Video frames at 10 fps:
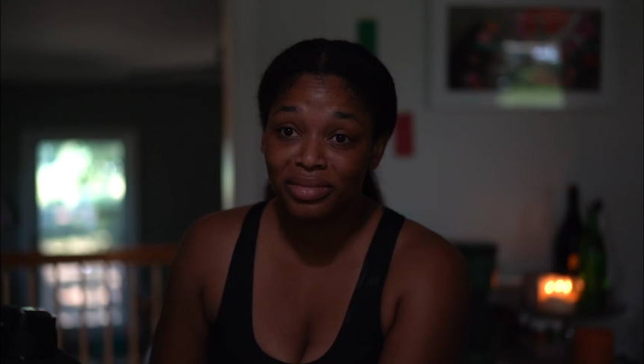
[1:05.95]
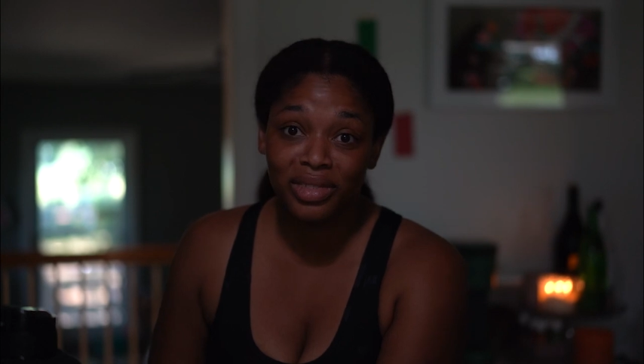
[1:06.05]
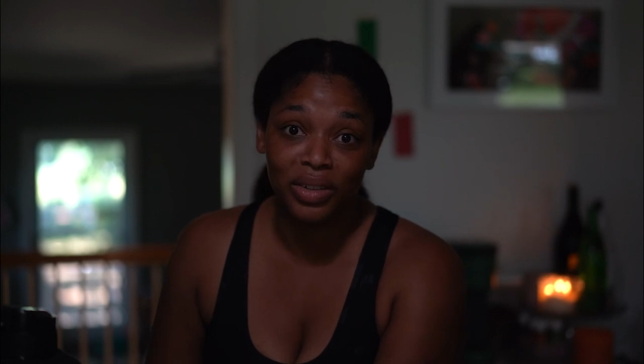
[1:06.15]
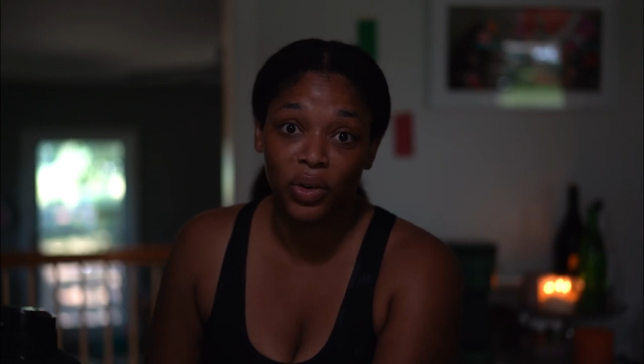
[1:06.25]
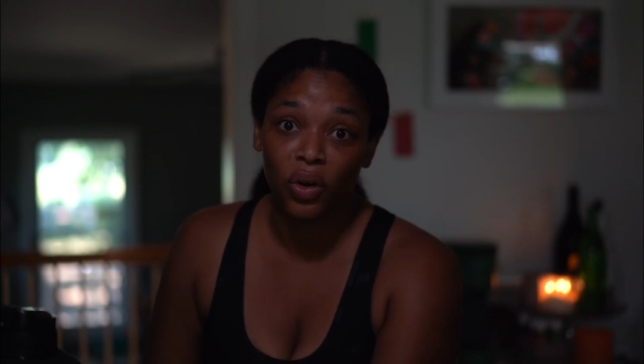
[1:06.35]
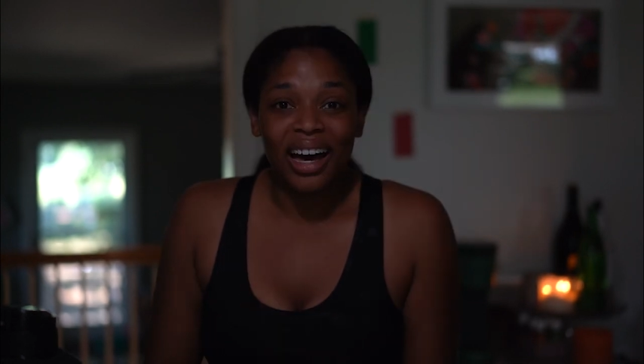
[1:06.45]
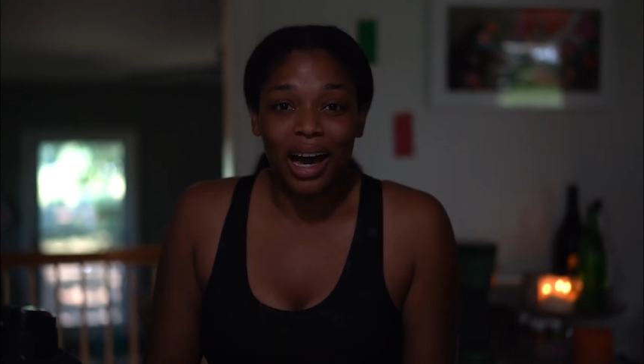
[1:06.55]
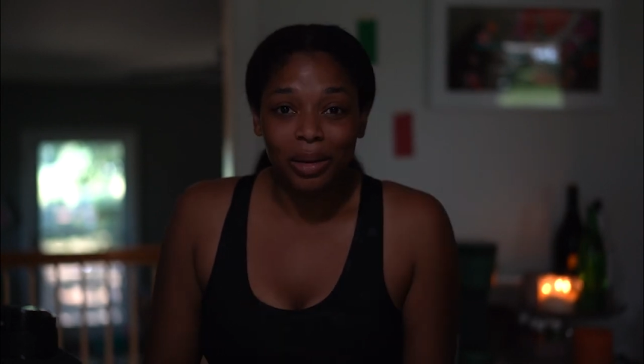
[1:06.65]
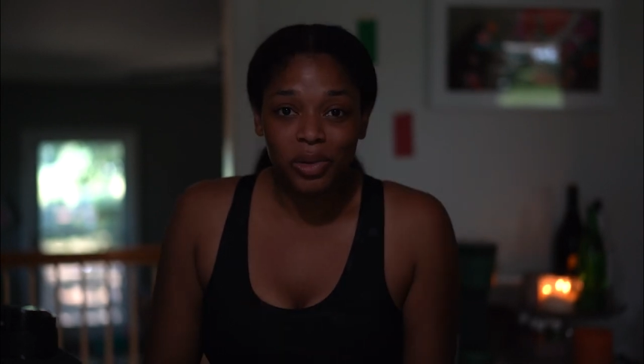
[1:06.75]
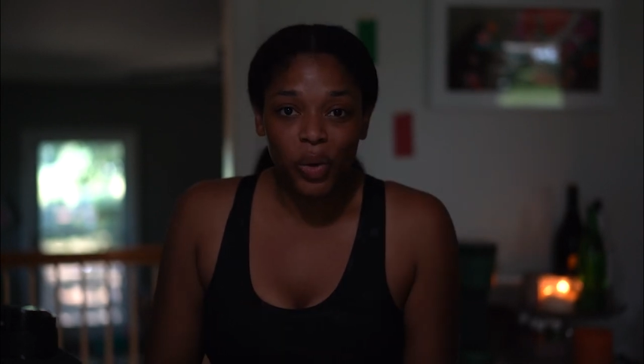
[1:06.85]
Difficult.
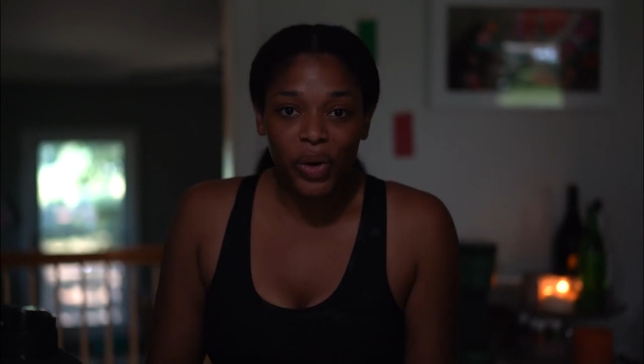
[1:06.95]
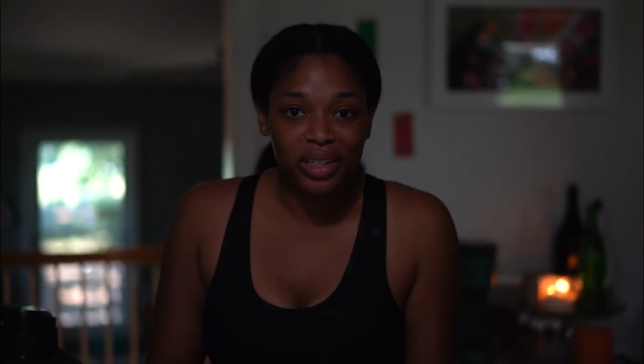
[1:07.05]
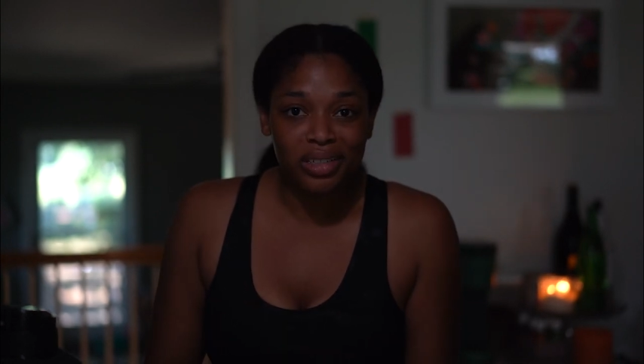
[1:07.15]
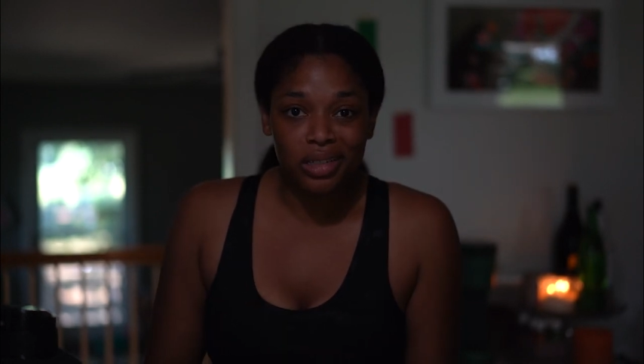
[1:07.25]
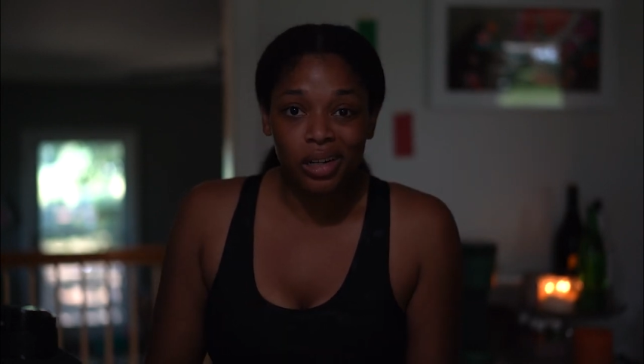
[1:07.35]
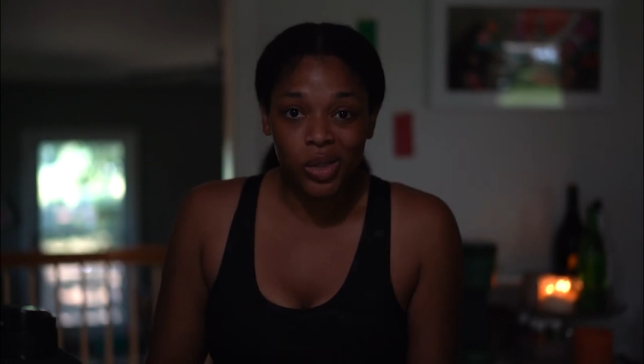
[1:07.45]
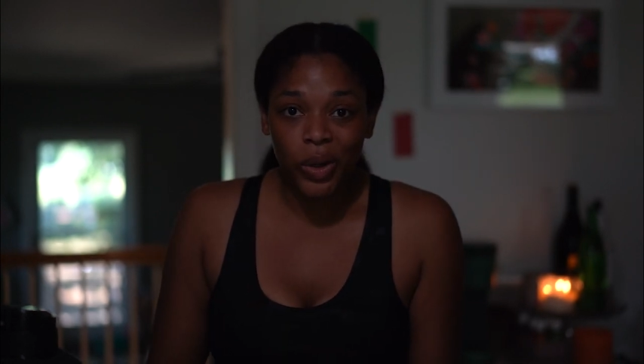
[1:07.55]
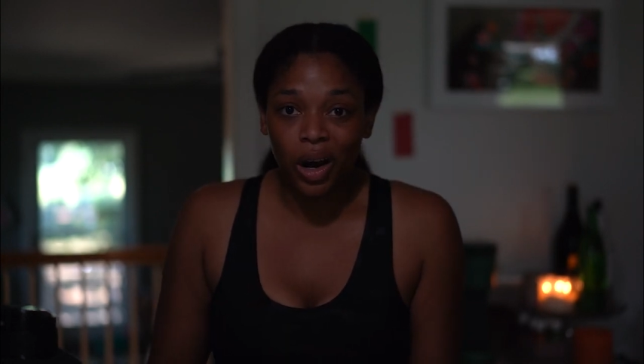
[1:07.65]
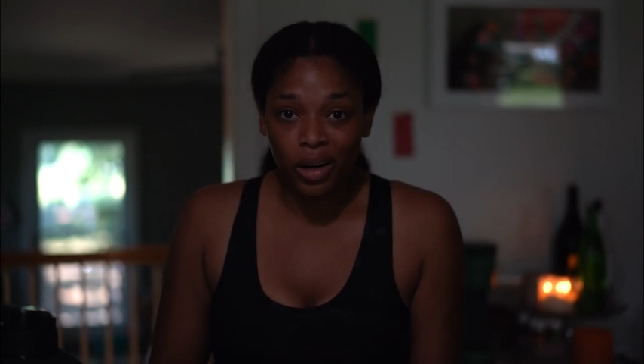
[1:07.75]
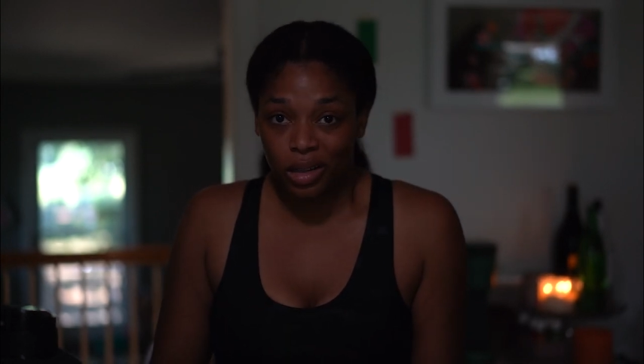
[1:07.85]
I'm going to start
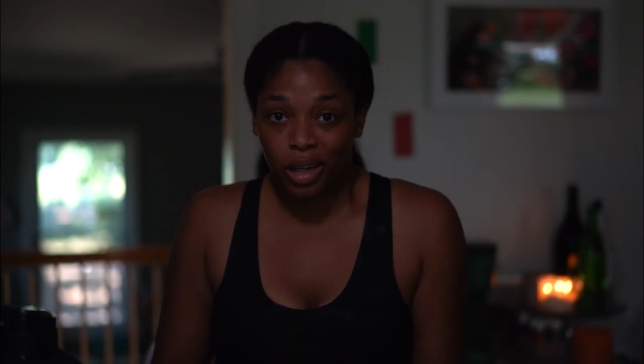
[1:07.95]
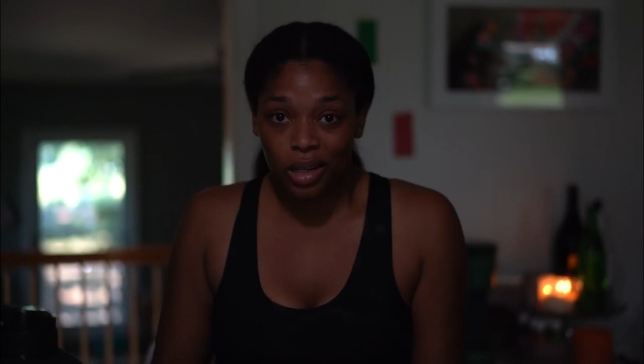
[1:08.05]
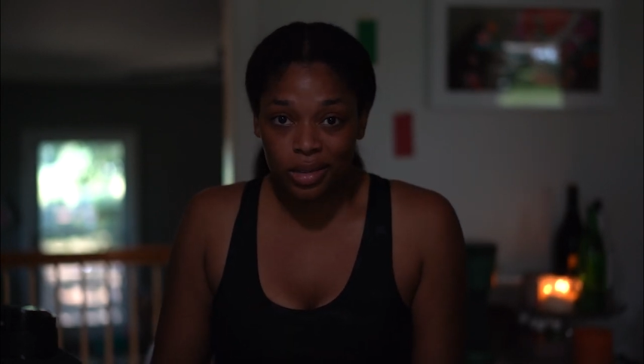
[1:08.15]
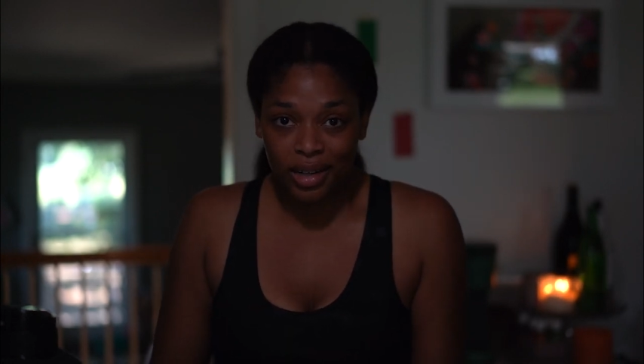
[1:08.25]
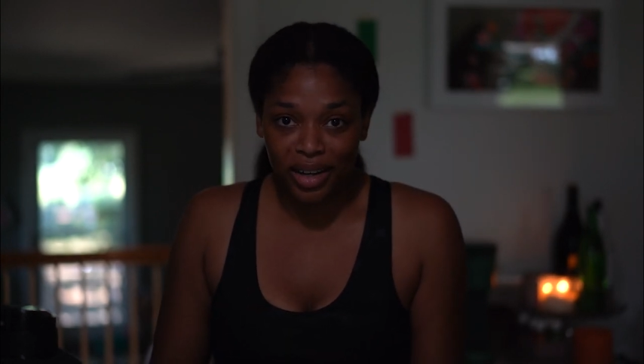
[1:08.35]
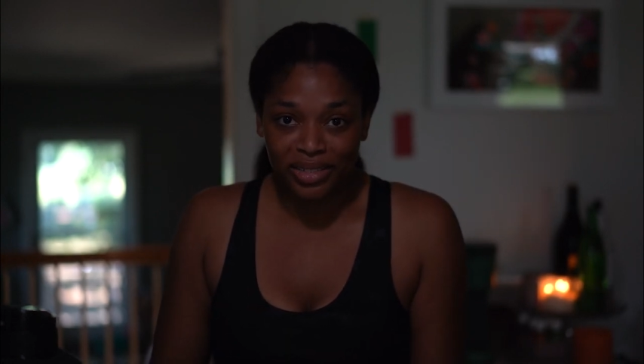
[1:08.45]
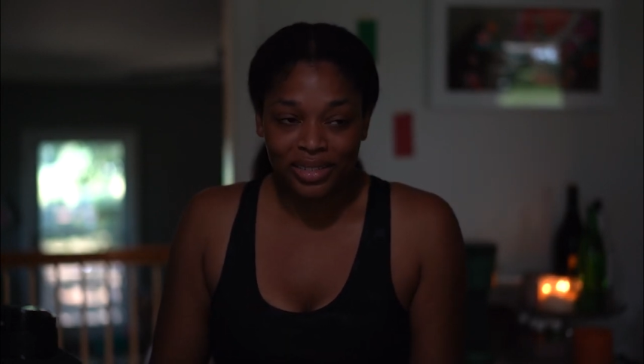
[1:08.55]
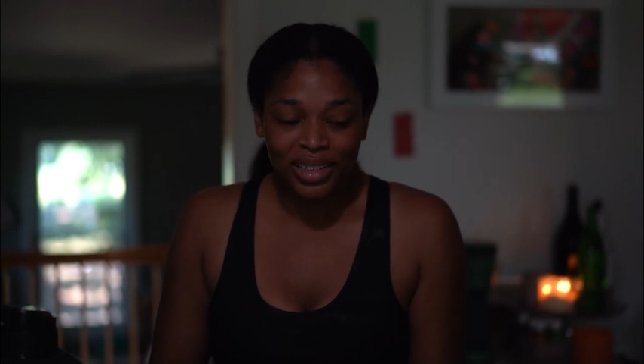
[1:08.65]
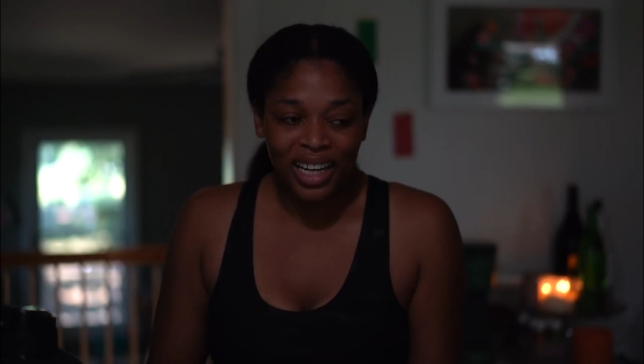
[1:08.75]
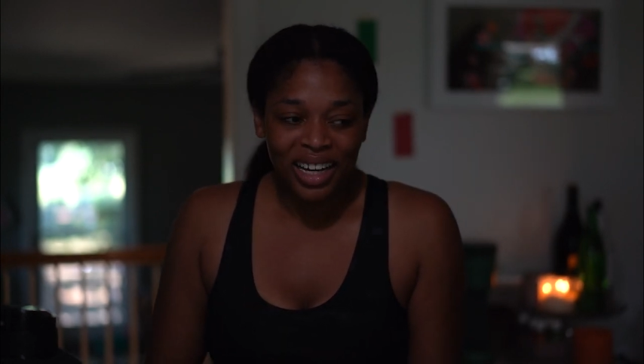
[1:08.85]
doing hard things now.
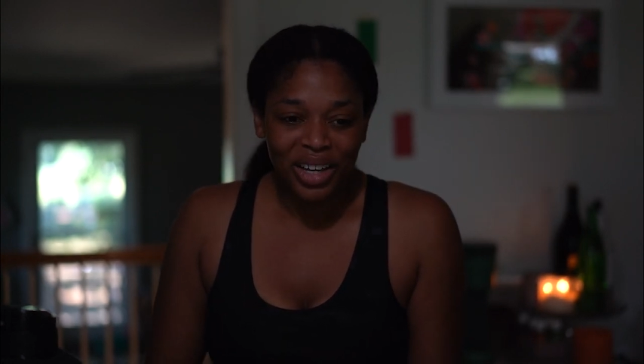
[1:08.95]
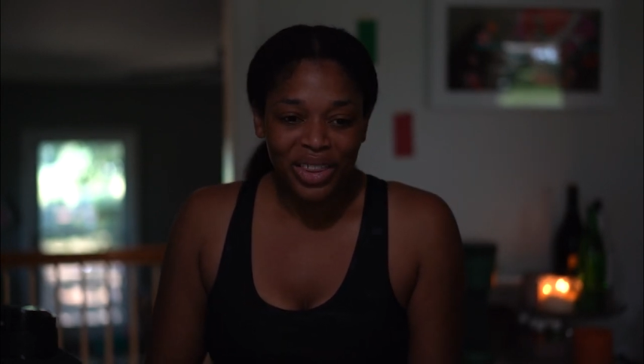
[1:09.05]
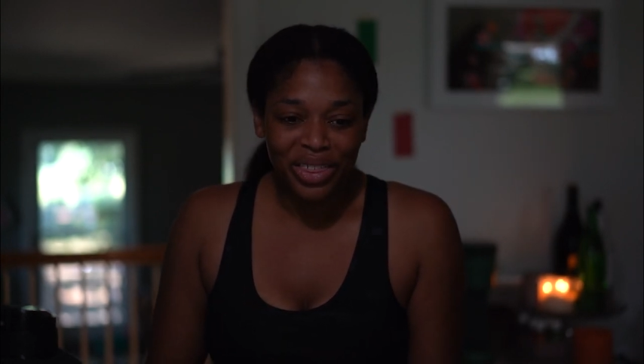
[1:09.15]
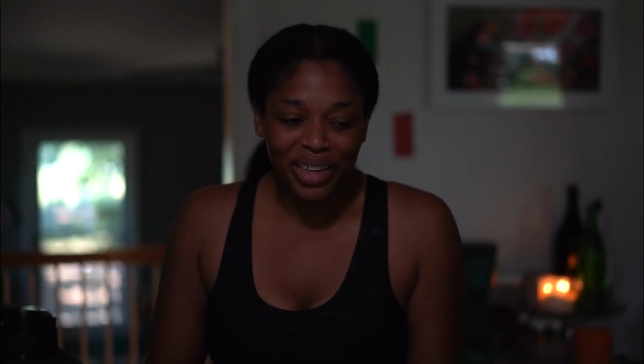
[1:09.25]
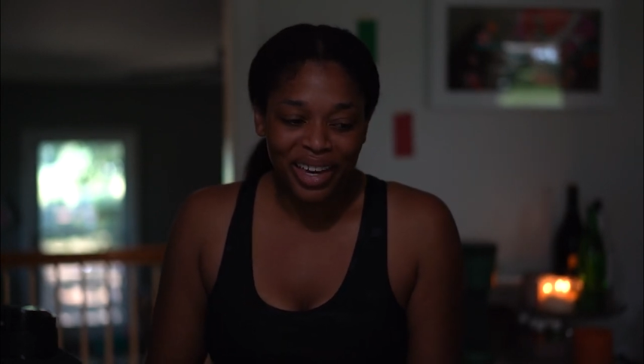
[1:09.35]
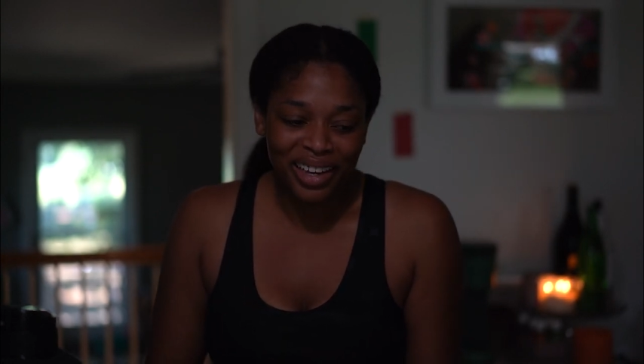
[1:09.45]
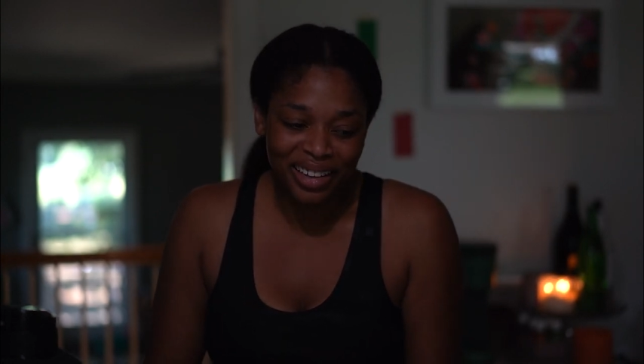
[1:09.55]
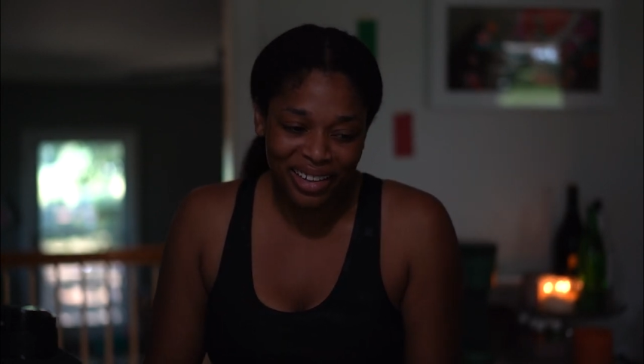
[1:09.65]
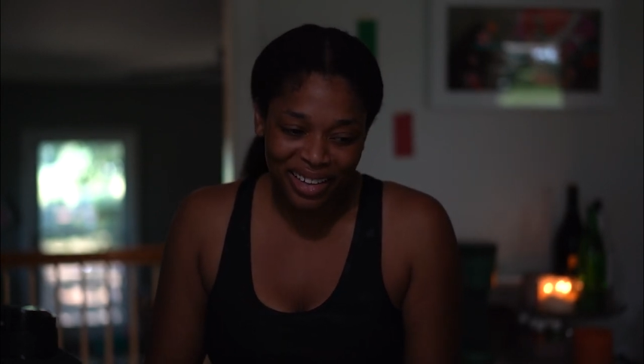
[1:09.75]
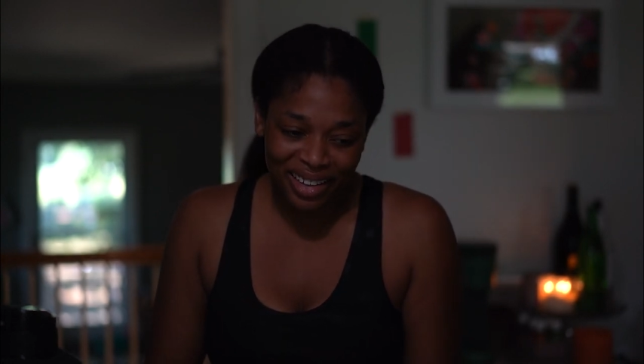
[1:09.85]

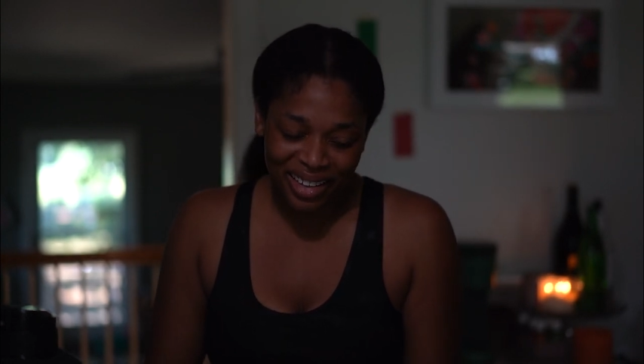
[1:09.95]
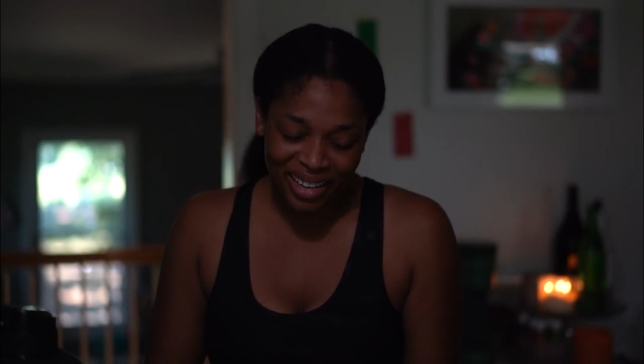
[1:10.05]
I'm